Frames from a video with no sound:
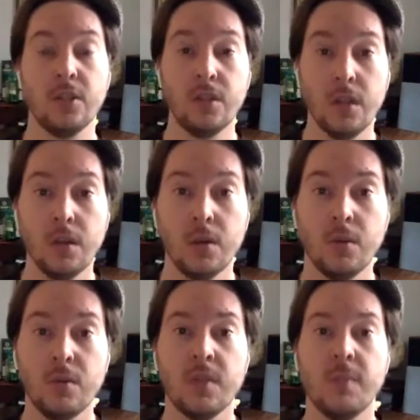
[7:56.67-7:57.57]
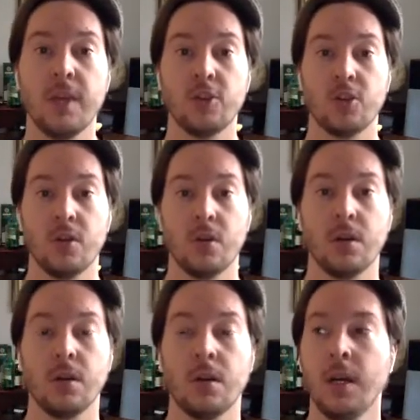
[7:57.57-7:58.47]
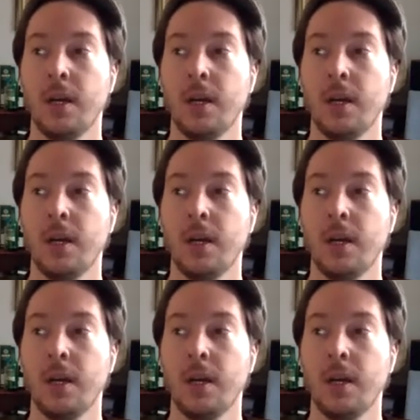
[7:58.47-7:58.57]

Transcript: to do to make sure